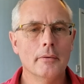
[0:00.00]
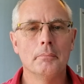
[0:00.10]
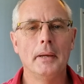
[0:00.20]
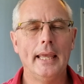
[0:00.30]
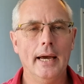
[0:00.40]

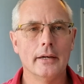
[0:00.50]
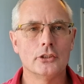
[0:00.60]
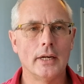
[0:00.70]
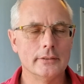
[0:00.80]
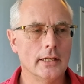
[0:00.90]
pick out a
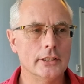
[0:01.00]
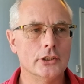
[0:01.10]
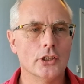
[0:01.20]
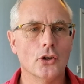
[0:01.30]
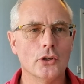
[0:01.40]

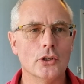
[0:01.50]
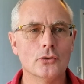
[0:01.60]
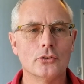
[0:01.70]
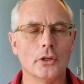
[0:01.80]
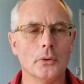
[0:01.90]
translation you're not
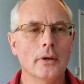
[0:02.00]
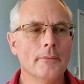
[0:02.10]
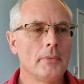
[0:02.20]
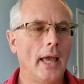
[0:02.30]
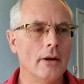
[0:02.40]
used to
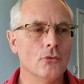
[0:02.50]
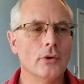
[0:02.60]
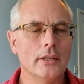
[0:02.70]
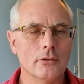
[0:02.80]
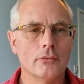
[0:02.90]
and
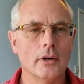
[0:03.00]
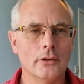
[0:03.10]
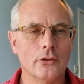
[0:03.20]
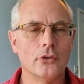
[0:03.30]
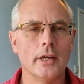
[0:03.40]
read, run
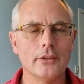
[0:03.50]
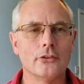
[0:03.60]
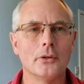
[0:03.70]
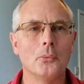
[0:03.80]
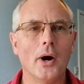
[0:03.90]
through it and
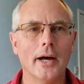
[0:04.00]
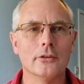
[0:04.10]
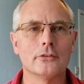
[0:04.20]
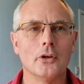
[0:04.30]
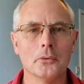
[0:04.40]
see what
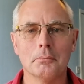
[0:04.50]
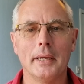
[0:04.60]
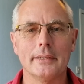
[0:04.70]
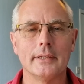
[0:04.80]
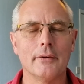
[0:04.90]
else God
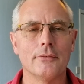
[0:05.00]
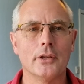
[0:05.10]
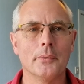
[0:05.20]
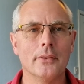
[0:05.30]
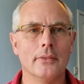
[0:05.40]
picks out for
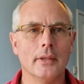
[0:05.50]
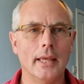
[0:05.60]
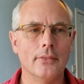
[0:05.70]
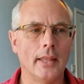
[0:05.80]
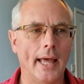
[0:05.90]
you in
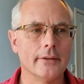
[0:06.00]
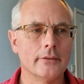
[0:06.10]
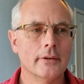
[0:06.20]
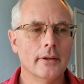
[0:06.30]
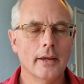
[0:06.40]
in that
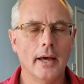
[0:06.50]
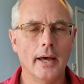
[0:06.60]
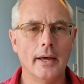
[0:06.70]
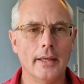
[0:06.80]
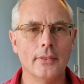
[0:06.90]

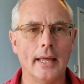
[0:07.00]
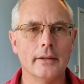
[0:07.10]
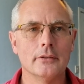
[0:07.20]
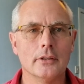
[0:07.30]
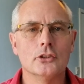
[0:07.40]
uh, in that
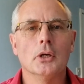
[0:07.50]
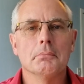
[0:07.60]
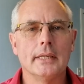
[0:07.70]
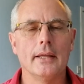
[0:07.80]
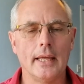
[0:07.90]
that
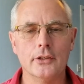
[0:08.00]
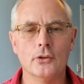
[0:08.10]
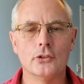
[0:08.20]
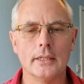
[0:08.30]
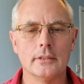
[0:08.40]
jumps out that new
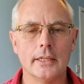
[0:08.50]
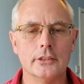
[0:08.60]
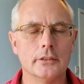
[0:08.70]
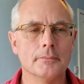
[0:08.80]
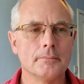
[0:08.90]

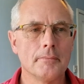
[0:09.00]
translation.